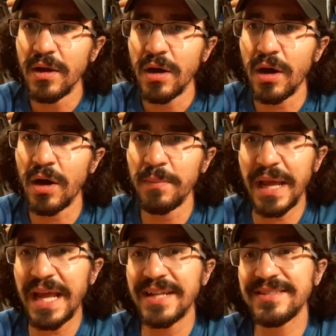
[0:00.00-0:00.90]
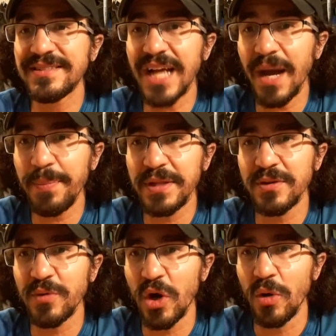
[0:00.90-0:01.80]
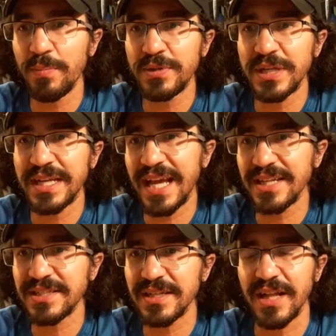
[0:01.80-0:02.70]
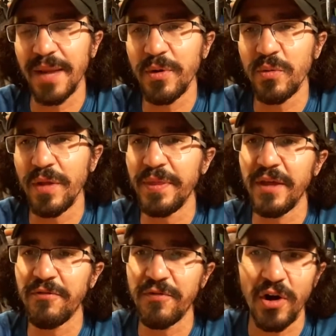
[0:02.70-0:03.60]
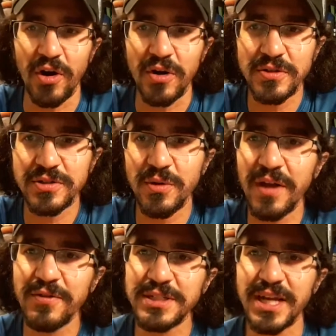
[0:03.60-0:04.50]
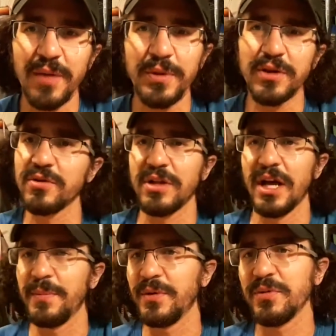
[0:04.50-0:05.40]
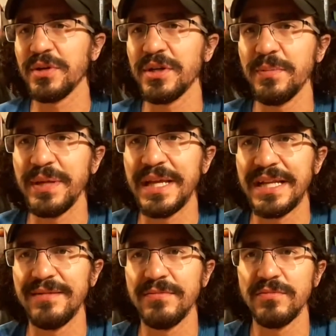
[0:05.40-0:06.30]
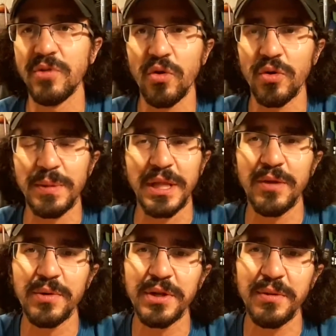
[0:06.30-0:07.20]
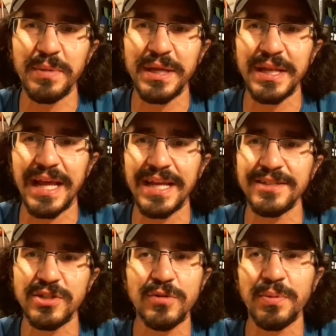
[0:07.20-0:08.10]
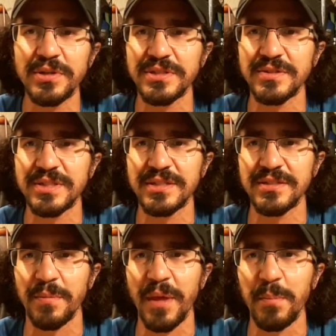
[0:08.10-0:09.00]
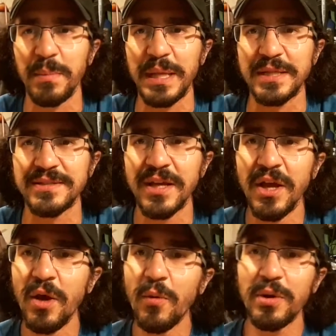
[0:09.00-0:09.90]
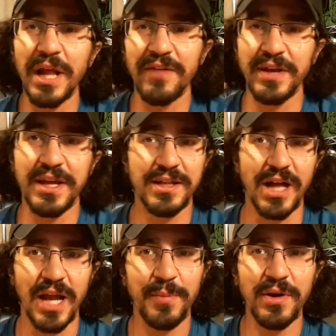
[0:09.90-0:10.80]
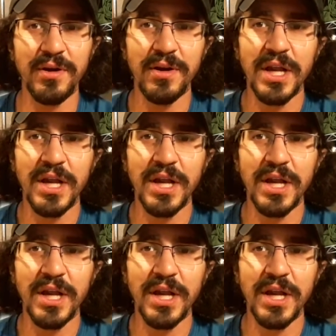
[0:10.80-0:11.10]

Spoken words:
and stopping the rope to catch the climber when they fall. So every time we go climbing, we're going to be in a two-person system. That means we're going to have a climber